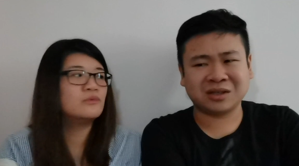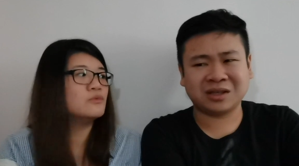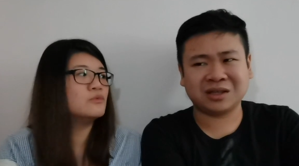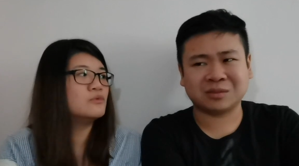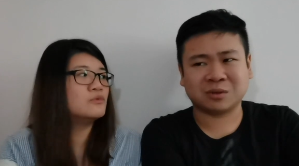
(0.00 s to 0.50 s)

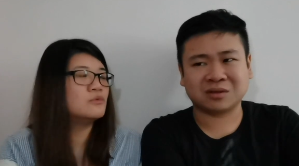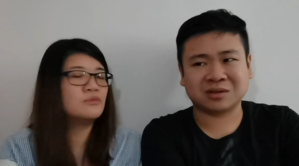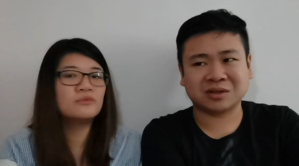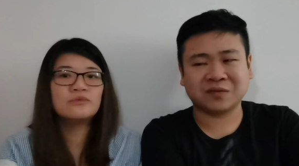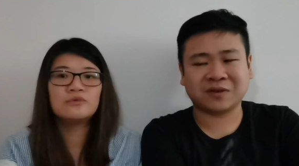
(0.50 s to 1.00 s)
Speaker 1: day is about
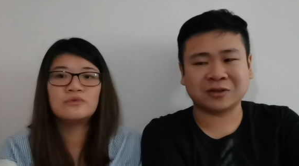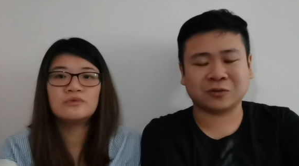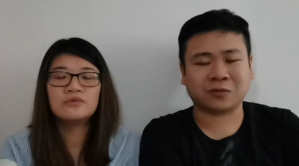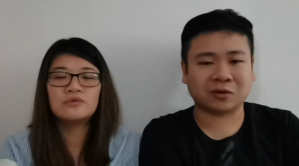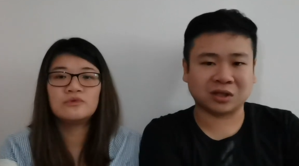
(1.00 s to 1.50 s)
thirty-five to
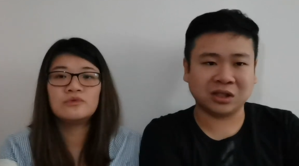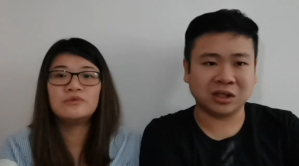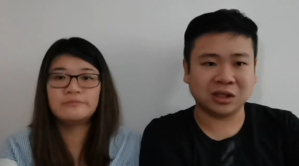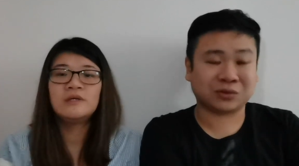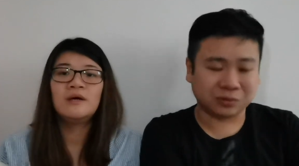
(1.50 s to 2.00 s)

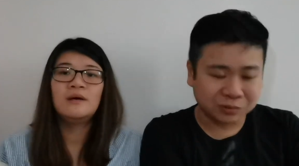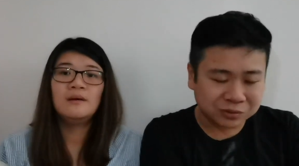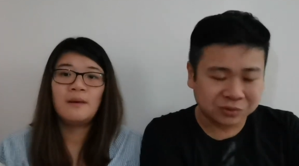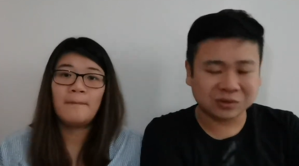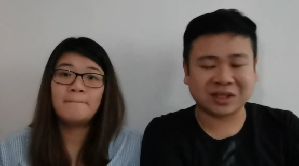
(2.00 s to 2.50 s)
forty. True,
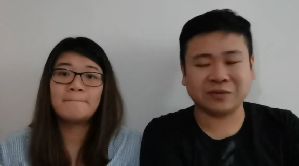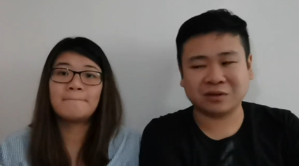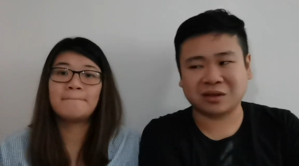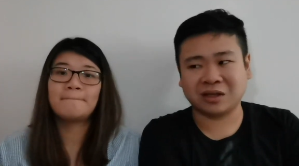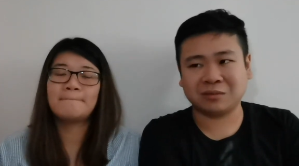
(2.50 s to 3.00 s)
you use
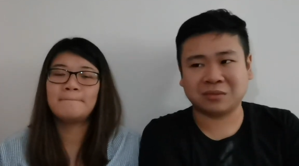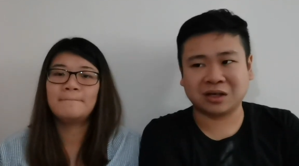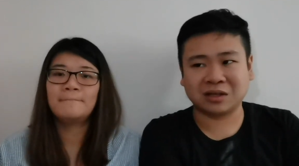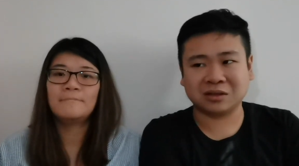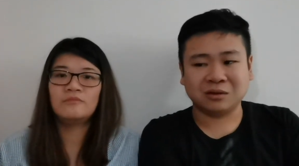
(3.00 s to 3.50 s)
everything,
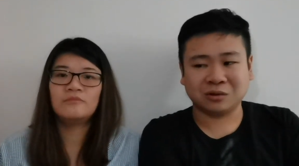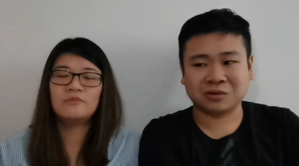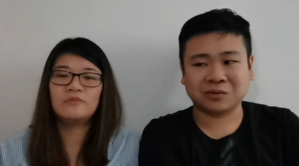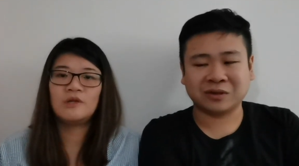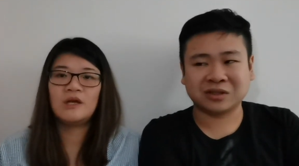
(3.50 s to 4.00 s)
but you
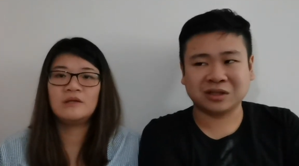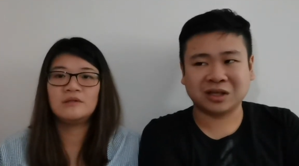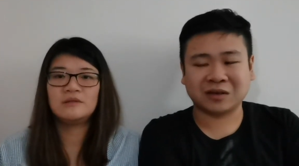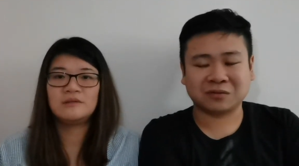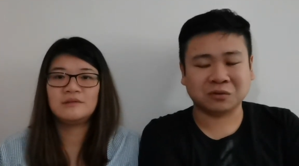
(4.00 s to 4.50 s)
also eventually
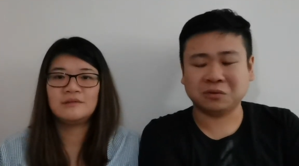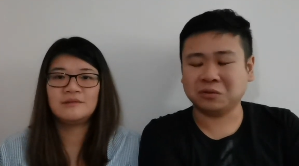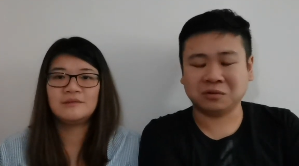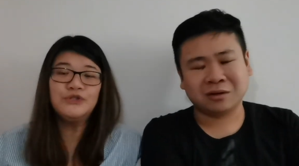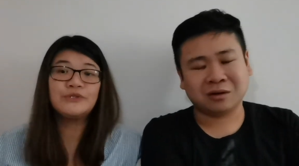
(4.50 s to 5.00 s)
have
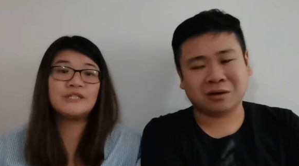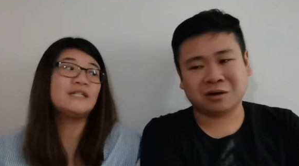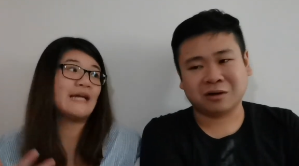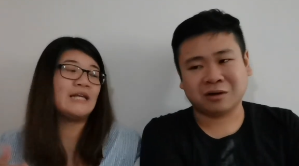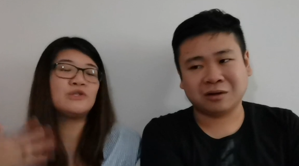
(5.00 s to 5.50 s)
to
Speaker 2: use your,
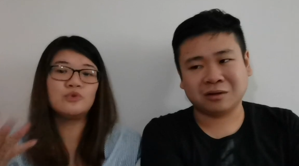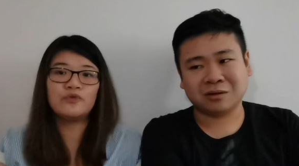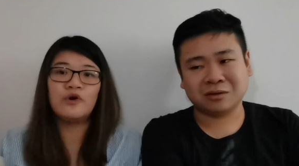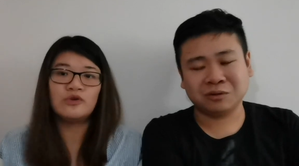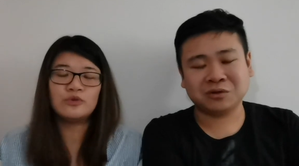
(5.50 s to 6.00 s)
the gas too
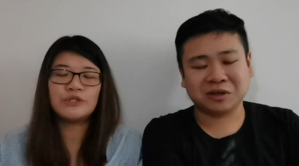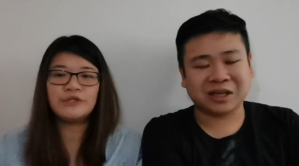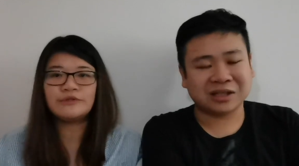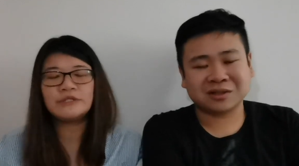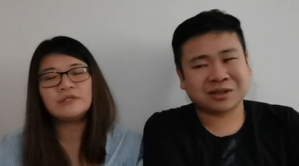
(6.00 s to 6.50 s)
Speaker 1: for use cooking.
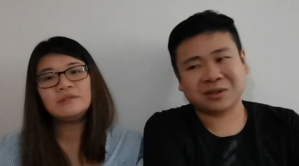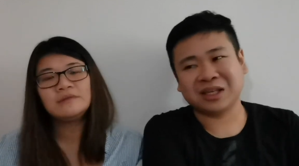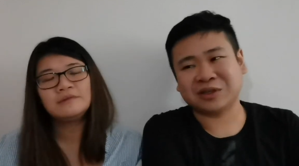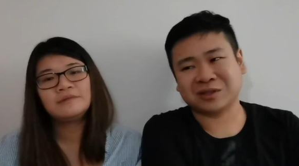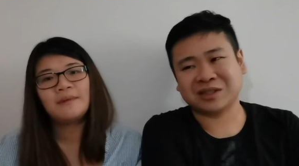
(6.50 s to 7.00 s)
Your gas, because seriously,
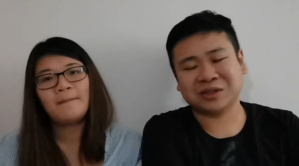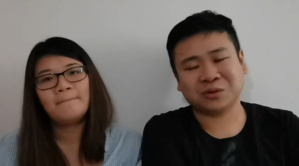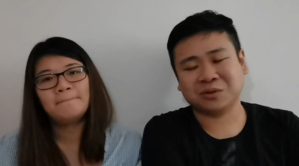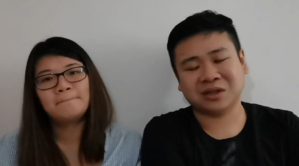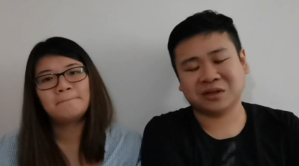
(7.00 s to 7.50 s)
electricity is not
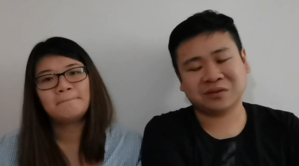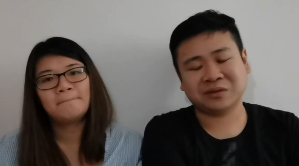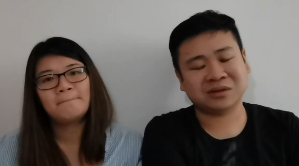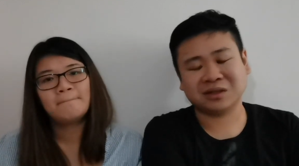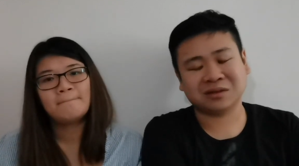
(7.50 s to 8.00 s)
good enough.
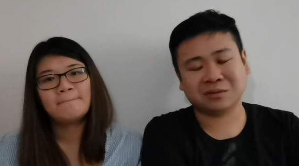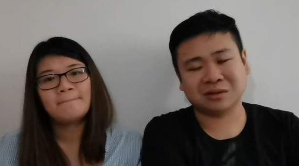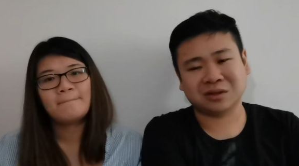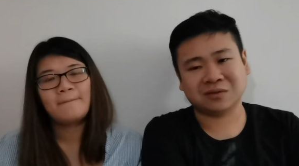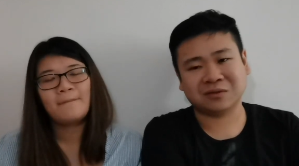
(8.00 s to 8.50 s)
Seriously, it's not good
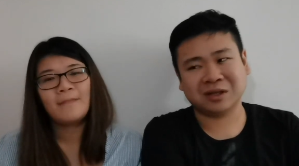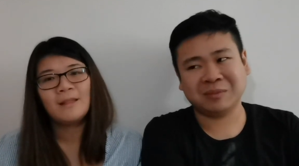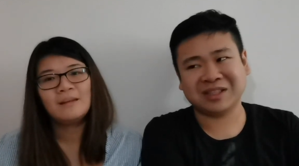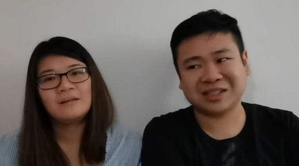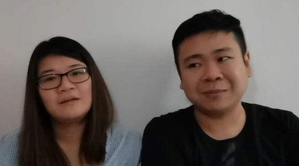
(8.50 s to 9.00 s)
enough. It
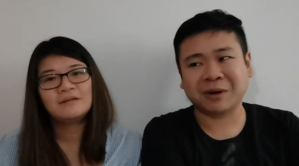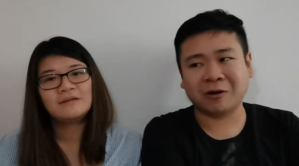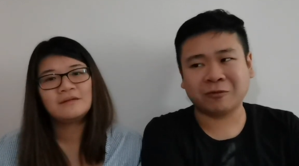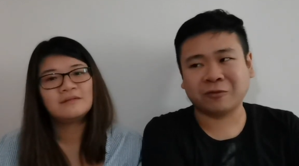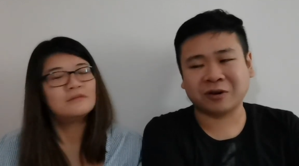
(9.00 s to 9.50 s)
may seem
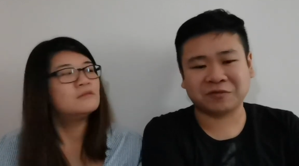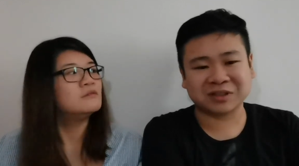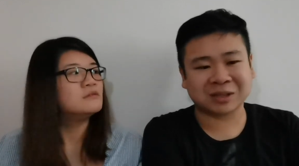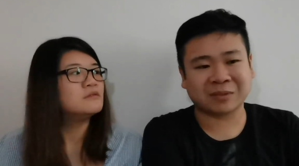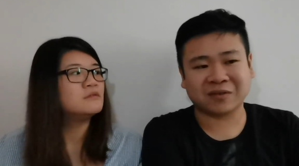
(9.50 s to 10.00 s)
powerful for the
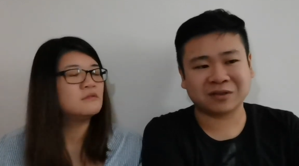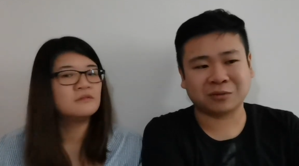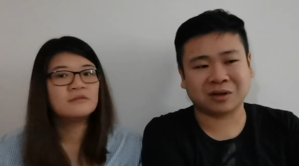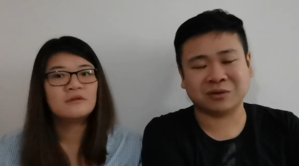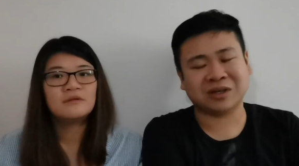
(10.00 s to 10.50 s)
first time, but after a
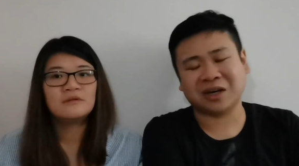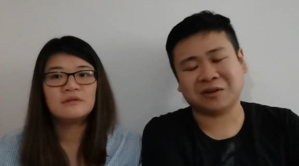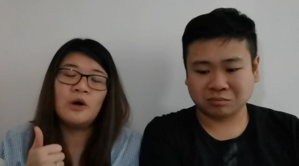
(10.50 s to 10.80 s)
while you die out.